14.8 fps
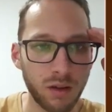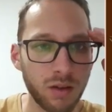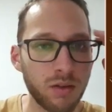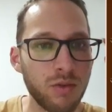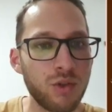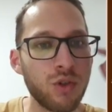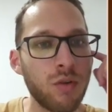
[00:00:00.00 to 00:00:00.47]

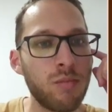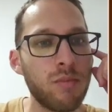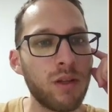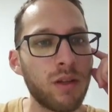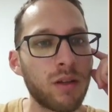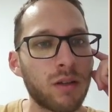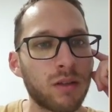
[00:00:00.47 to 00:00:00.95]
Good job,
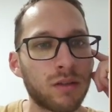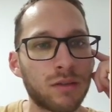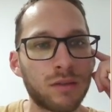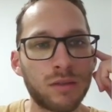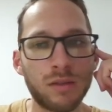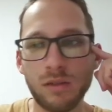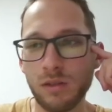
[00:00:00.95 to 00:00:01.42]
me.
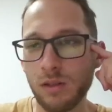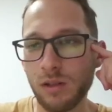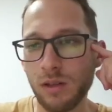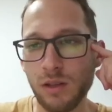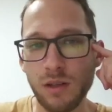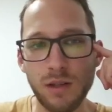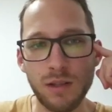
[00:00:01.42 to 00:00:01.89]

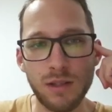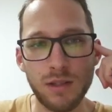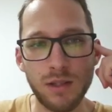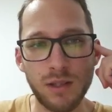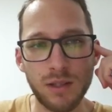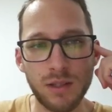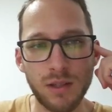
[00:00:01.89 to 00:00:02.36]

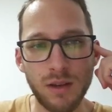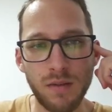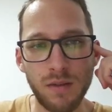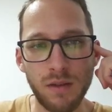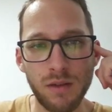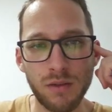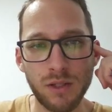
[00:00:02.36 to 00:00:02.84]
6,
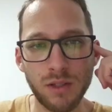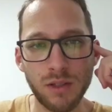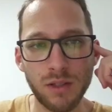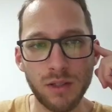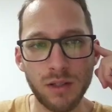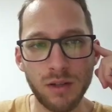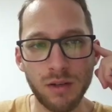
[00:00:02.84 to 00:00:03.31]
7, there's a
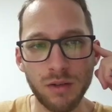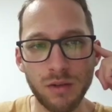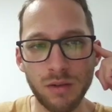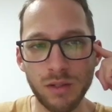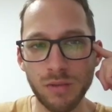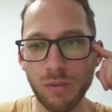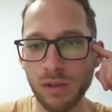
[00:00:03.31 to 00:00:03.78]
6 here, so
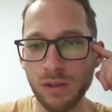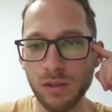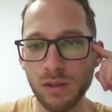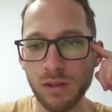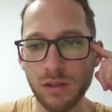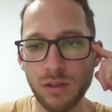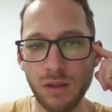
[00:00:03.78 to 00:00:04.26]
this one is
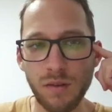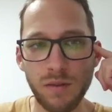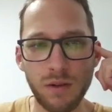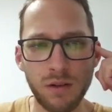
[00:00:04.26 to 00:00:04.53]
the 7,